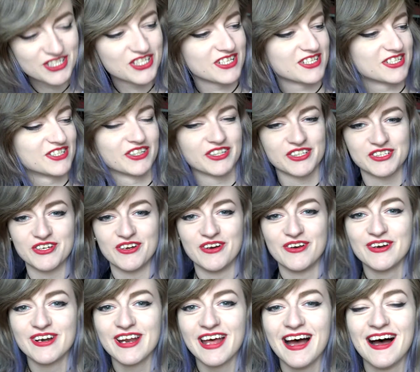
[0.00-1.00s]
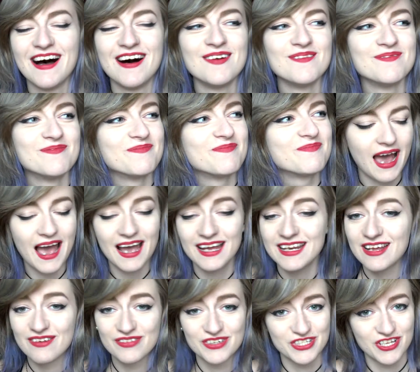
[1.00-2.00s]
just took a turn. Um, I
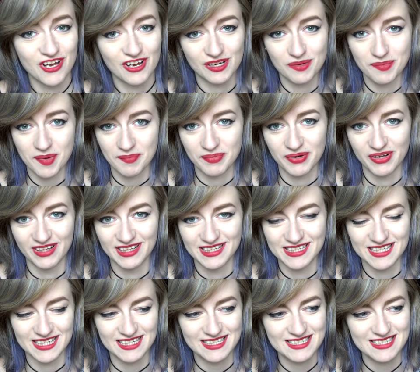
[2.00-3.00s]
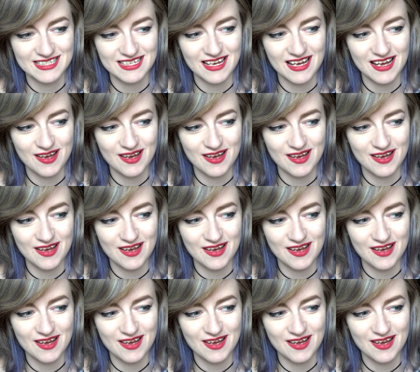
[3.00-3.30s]
never talk about politics